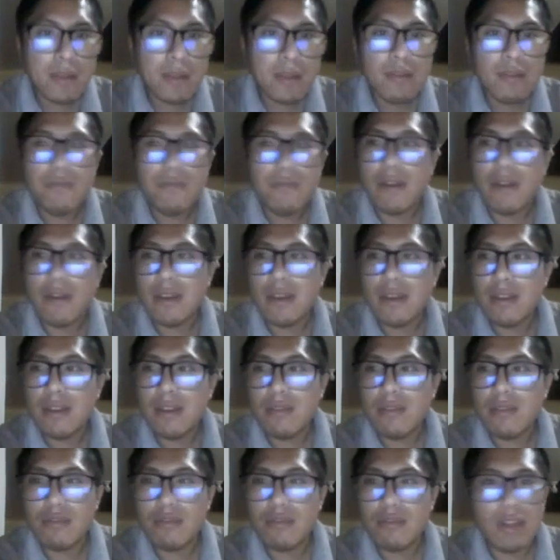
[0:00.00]

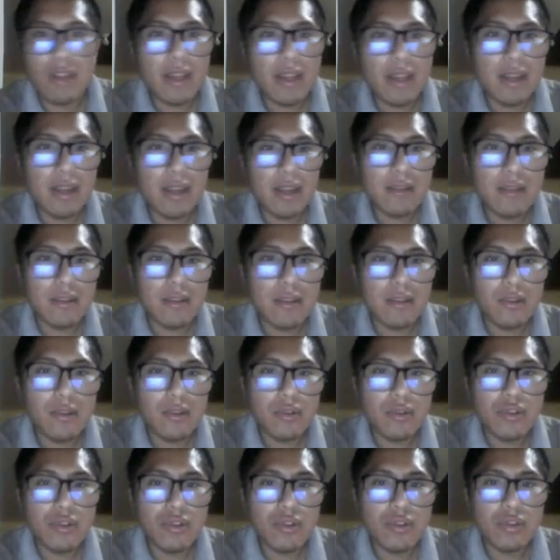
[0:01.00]
Finding related
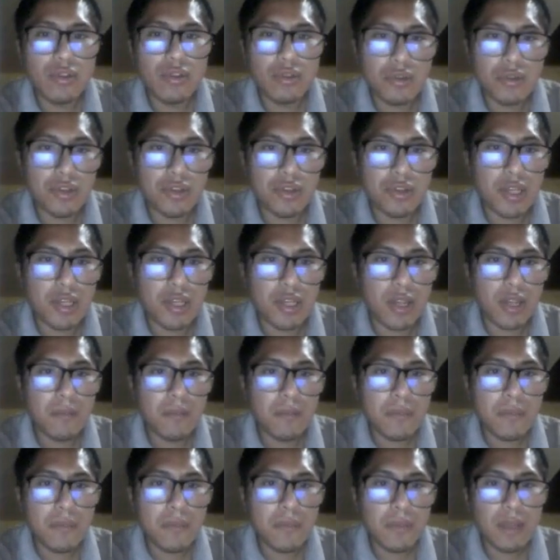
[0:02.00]
news. Okay.
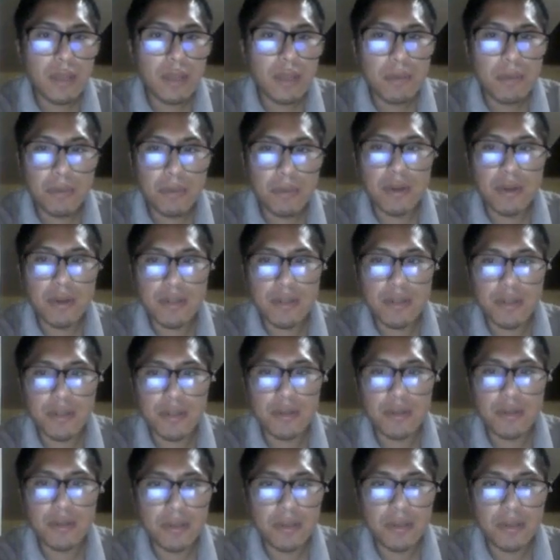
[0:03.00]
Prepare a
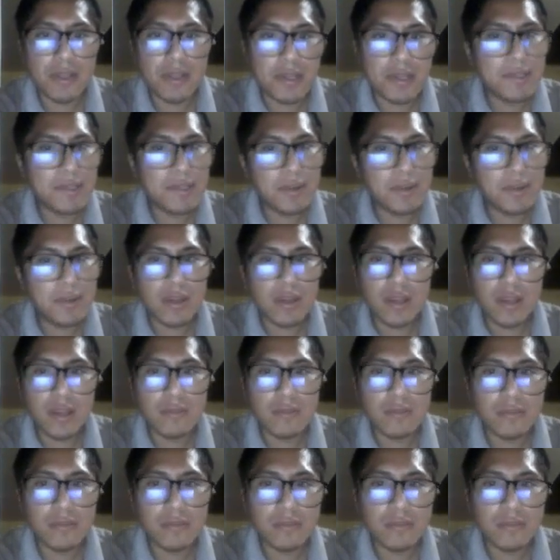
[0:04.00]
survey. Yes. Okay.
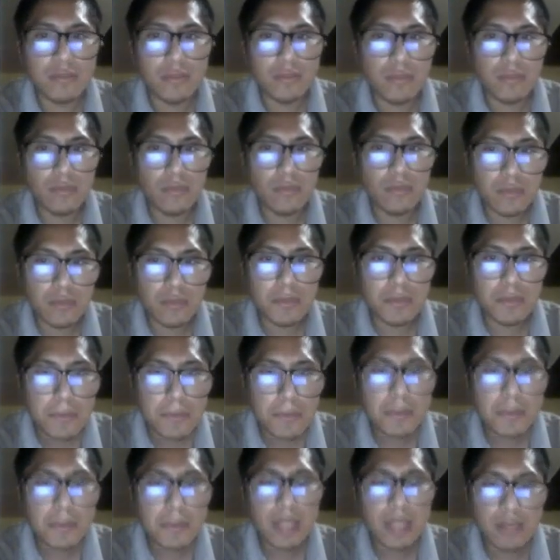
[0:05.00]

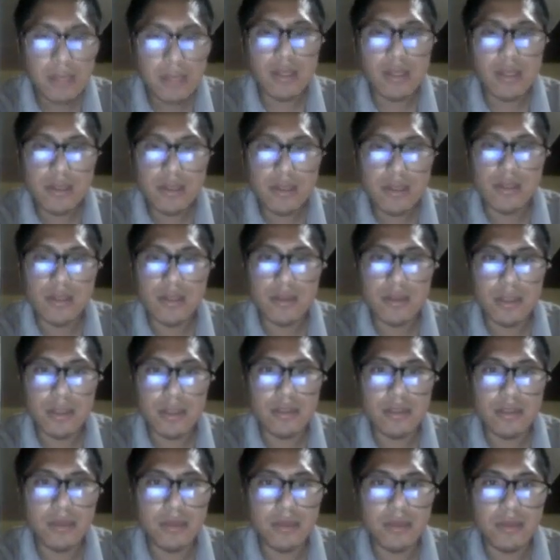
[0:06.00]
Yes,
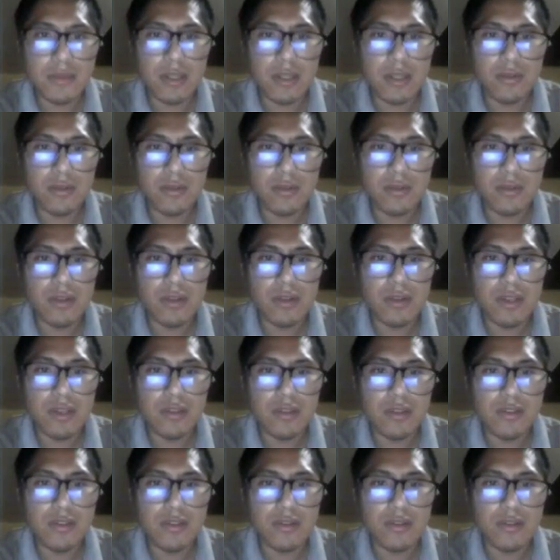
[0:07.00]
that's very true. You can
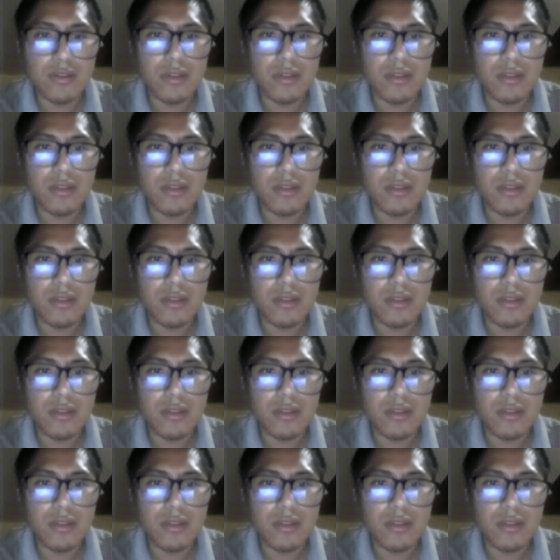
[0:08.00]
use some